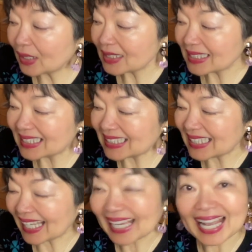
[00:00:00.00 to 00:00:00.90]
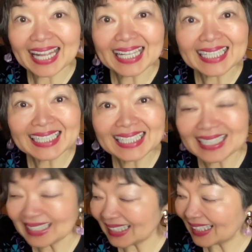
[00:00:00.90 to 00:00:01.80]

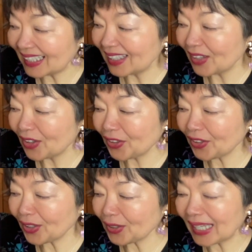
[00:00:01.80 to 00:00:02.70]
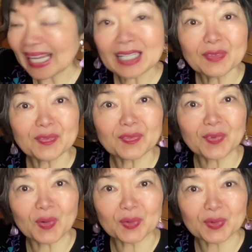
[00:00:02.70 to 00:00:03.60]
second, third, and
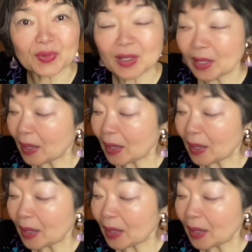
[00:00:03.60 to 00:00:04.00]
fourth.